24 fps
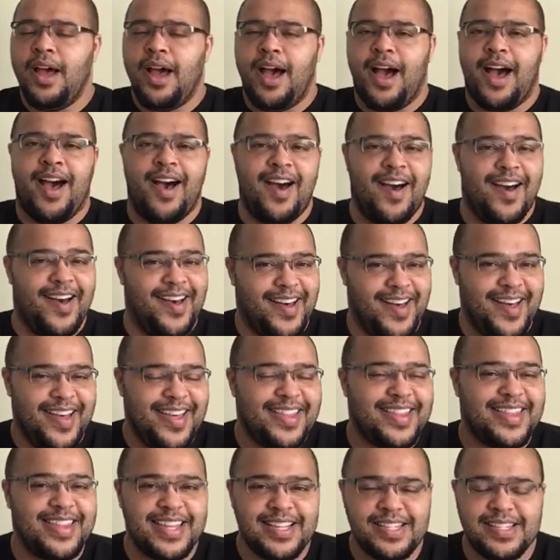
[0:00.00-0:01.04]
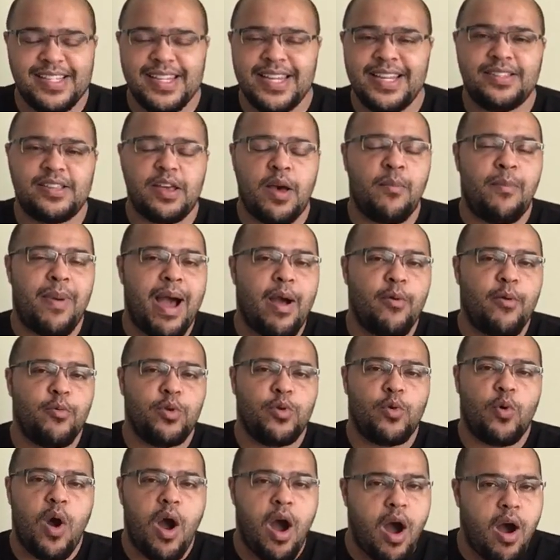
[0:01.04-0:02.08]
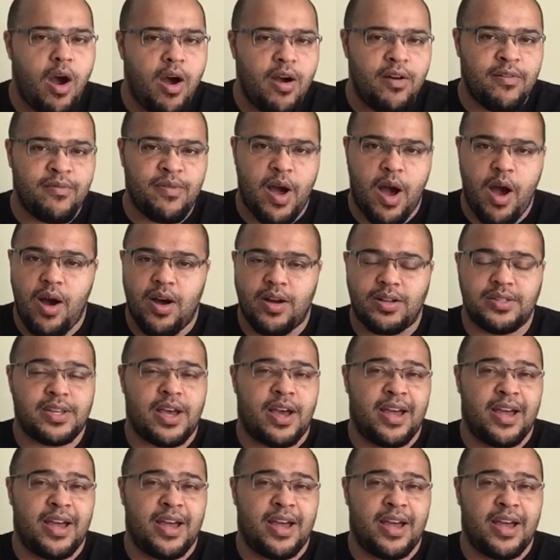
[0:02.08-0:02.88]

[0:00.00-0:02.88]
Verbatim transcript: uh, this is about your heart of hearts.